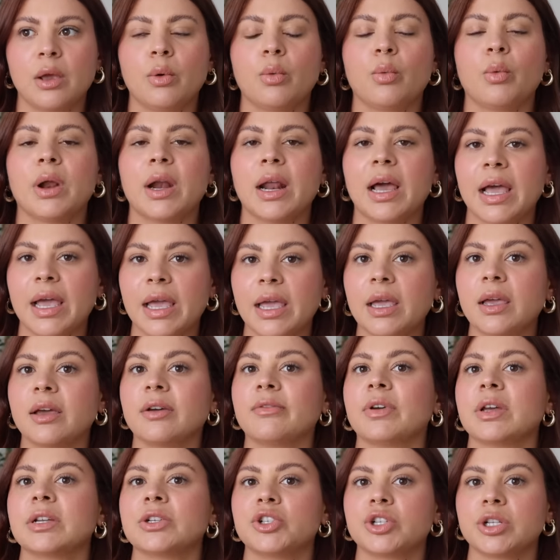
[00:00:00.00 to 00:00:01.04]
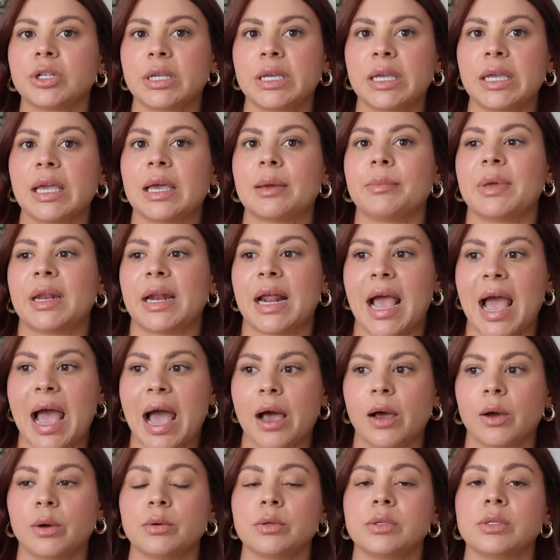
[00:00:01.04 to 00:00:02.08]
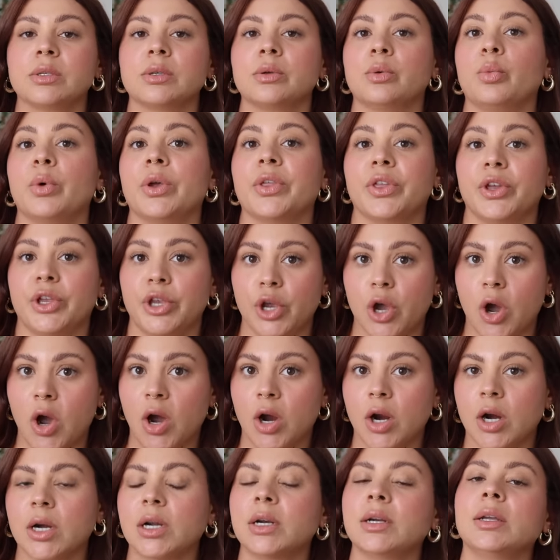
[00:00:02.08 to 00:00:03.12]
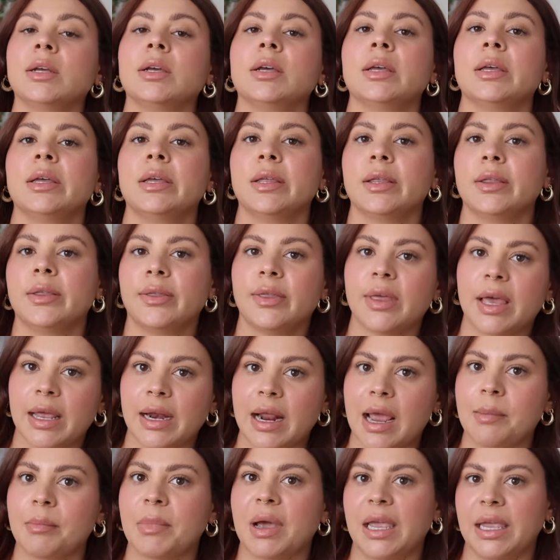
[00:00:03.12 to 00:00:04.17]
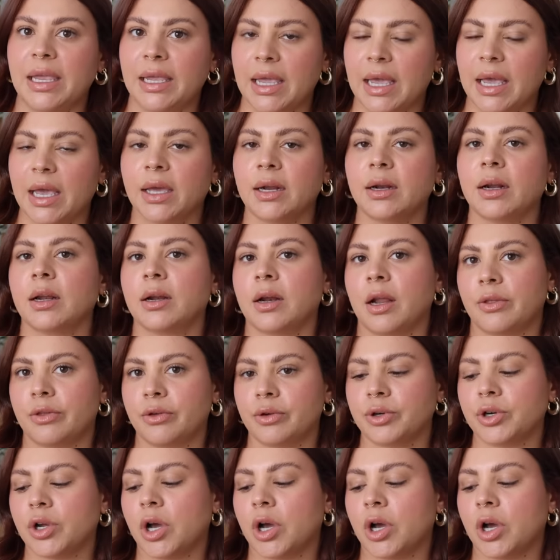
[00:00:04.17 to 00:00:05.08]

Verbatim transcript: When I eventually am in a house with a yard, then I might get another